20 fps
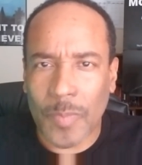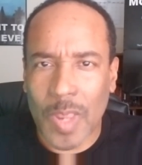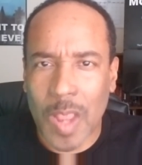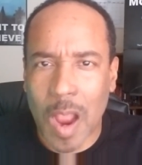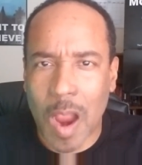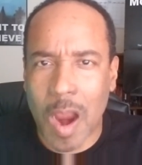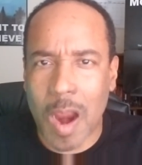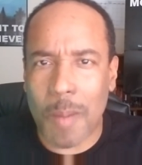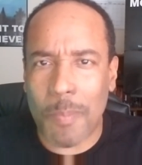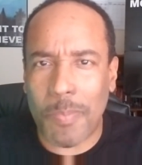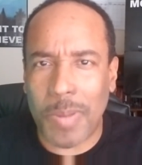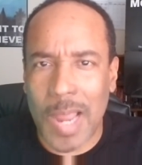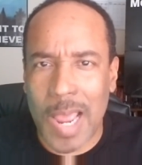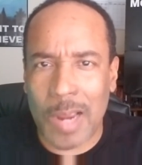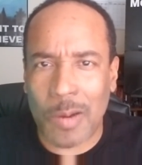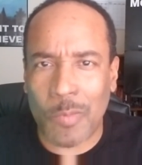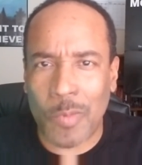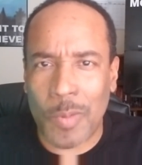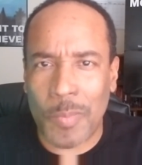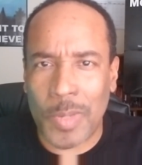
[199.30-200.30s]
are
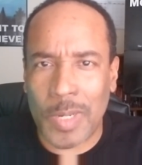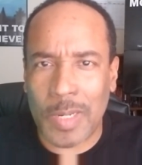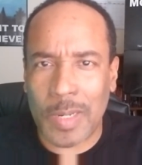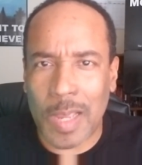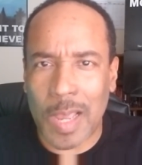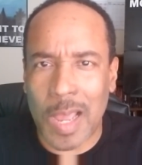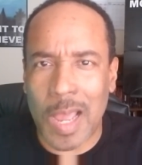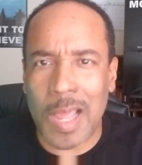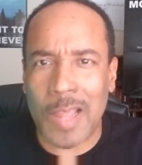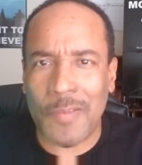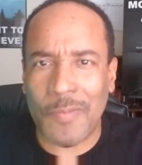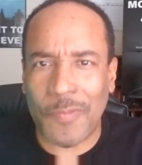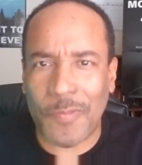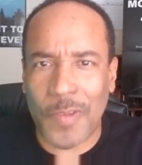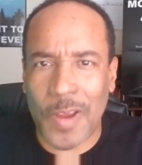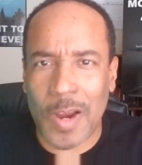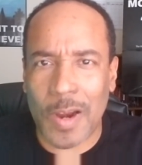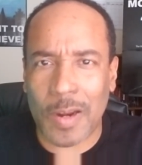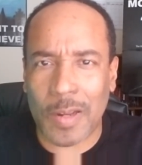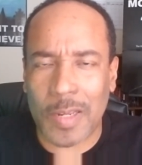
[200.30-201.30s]
black women
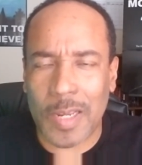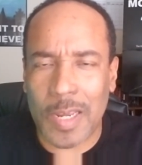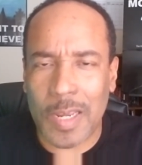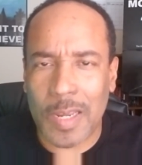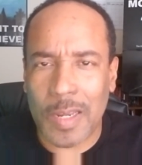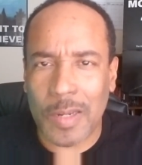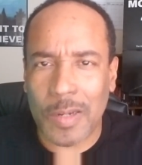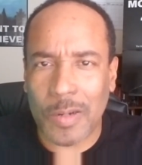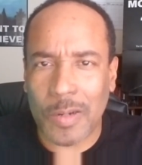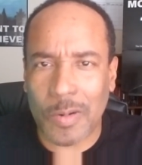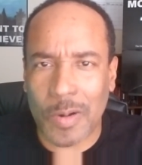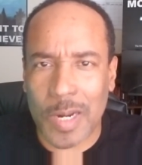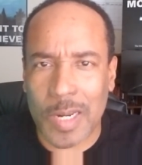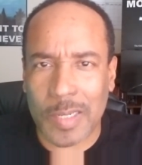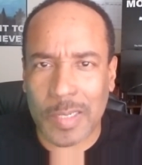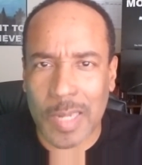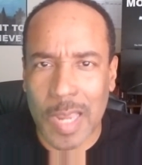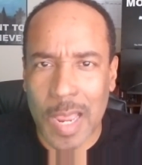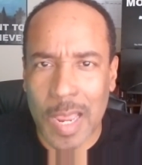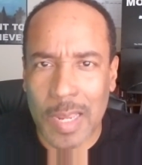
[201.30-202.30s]
unfairly
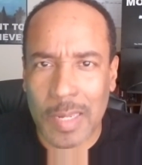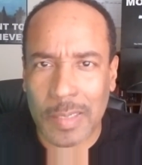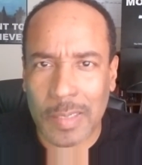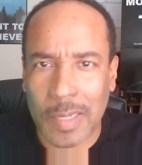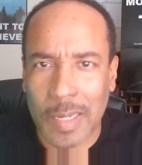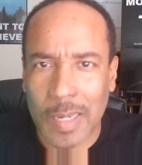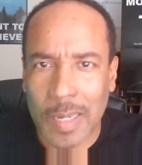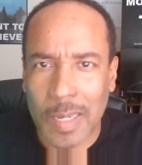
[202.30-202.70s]
criticized?